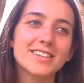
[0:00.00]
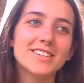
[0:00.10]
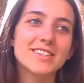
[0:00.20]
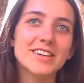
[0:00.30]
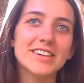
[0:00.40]

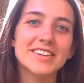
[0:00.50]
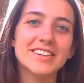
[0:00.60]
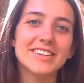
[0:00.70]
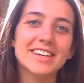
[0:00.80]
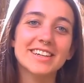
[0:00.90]

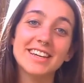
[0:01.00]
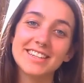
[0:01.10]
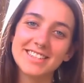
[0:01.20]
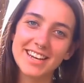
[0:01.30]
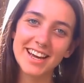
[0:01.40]
So
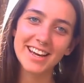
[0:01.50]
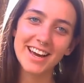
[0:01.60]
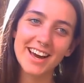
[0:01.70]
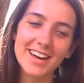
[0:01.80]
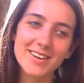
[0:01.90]
yesterday
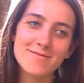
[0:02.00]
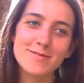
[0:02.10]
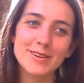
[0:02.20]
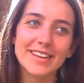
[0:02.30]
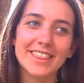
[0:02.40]
I
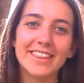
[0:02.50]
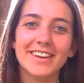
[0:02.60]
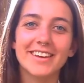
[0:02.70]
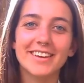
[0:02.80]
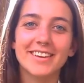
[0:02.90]
broke
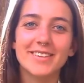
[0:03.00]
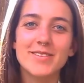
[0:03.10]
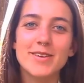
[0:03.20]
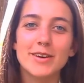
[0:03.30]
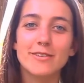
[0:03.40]
the
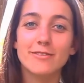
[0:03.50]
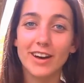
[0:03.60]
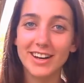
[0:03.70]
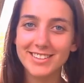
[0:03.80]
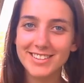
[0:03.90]

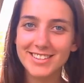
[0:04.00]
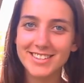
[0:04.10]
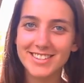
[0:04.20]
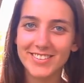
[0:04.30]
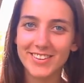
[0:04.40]
fast
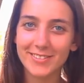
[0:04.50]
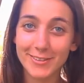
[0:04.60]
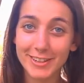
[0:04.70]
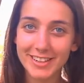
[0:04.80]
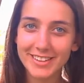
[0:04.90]
with
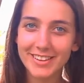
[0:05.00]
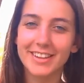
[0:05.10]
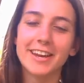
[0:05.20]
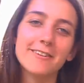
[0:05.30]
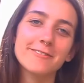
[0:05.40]
water
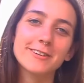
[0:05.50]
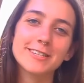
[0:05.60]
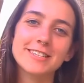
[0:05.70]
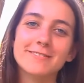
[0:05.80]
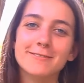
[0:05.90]
at our
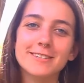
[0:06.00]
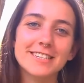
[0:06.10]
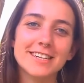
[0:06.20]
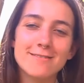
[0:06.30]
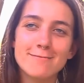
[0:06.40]
first water
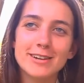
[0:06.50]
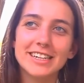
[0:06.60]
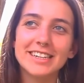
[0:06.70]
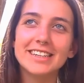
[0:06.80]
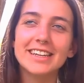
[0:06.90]

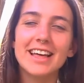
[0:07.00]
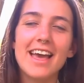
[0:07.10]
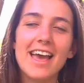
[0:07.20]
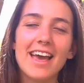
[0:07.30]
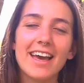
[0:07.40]
ceremony,
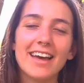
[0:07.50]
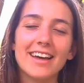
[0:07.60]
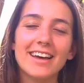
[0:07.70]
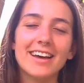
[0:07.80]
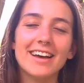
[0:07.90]

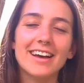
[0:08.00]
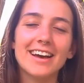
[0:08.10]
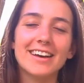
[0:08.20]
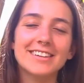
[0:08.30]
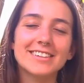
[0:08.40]

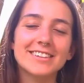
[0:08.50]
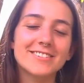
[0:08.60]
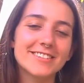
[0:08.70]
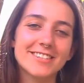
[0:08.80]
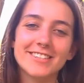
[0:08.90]
and it
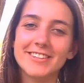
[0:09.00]
was so